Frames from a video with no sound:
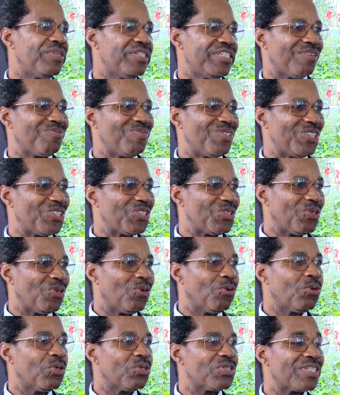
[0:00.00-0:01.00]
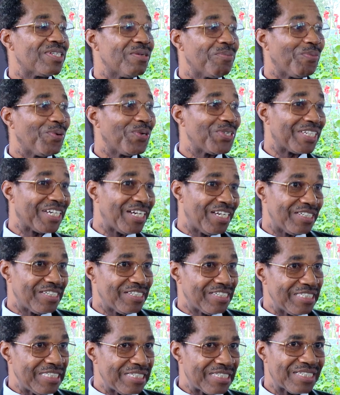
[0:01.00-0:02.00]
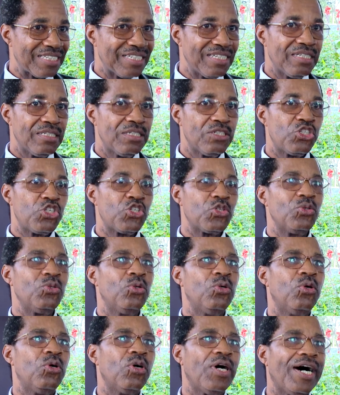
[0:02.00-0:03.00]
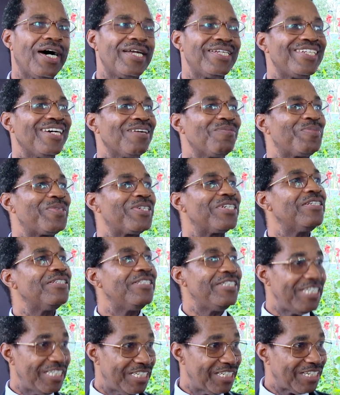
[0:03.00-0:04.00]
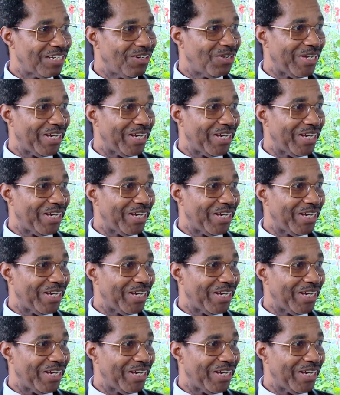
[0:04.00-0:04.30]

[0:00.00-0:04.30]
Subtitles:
WHO will support countries to adapt digital